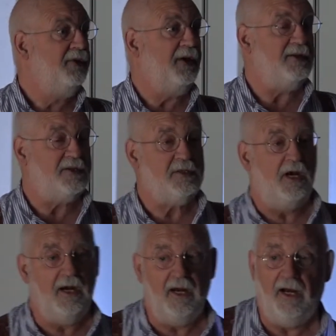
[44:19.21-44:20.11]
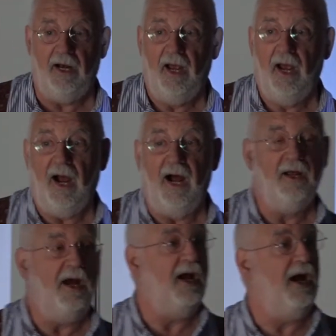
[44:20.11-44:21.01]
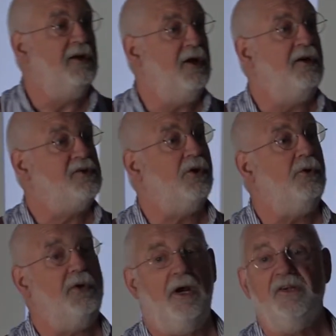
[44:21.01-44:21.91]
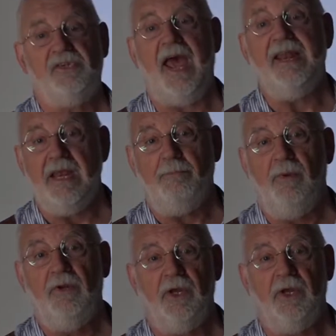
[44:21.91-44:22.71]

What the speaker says: that's as good as any